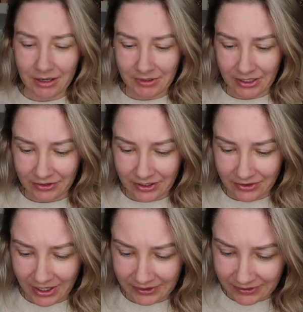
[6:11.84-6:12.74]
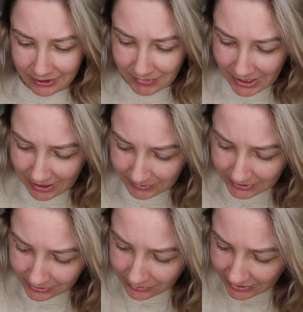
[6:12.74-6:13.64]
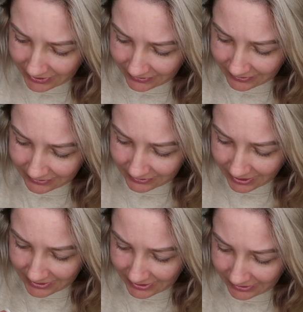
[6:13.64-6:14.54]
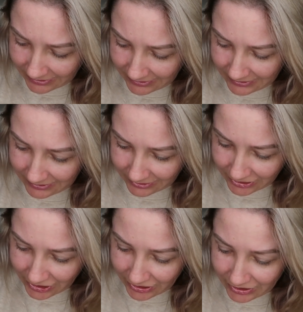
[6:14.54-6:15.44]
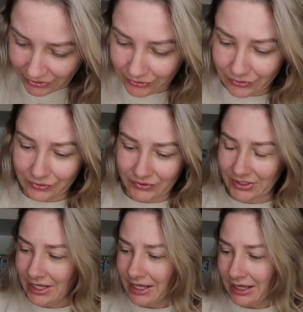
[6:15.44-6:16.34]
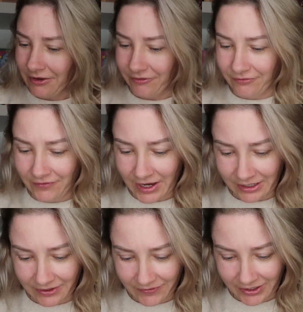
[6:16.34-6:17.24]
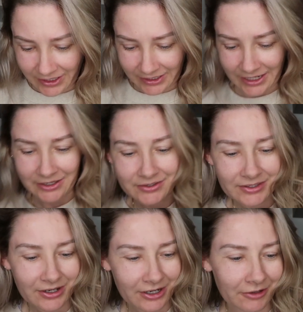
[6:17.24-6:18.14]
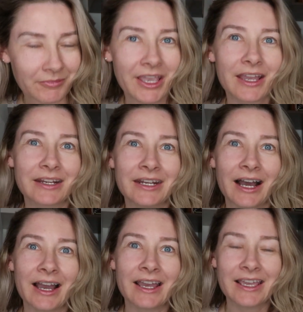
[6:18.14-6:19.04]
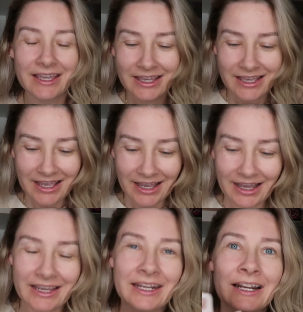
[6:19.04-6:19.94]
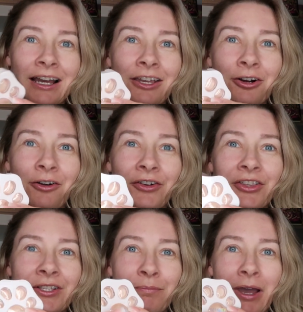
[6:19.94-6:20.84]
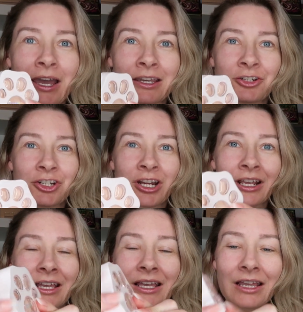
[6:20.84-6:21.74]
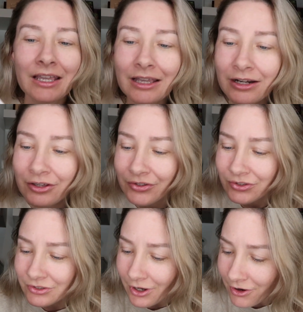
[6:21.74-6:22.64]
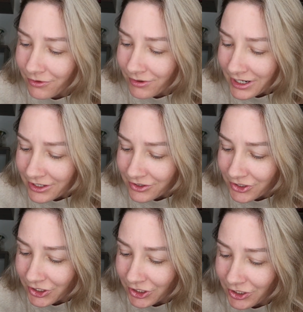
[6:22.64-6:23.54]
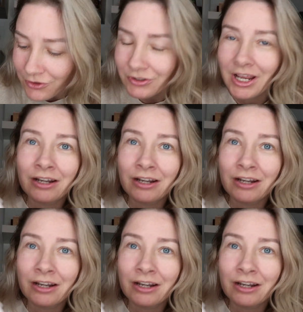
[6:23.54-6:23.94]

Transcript: I mean, that's gonna be absolutely stunning to use. Very, very nice. Oh man, and I cannot get over this packaging. It is so cute.